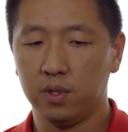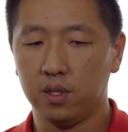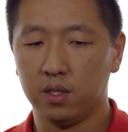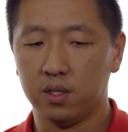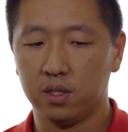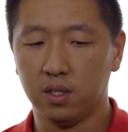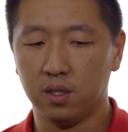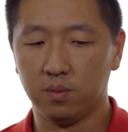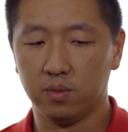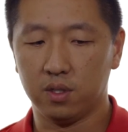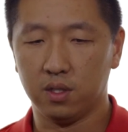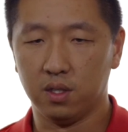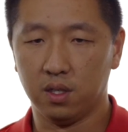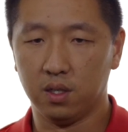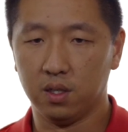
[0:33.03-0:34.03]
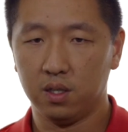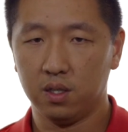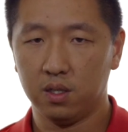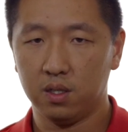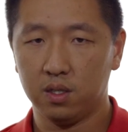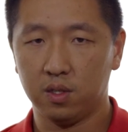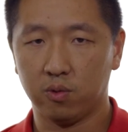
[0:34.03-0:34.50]
It seems to,
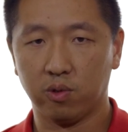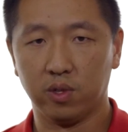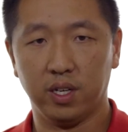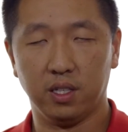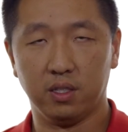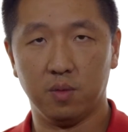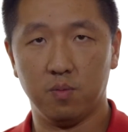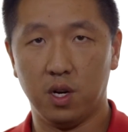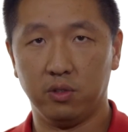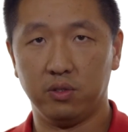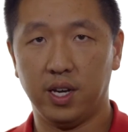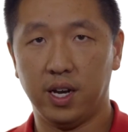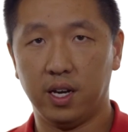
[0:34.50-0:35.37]
to relate to most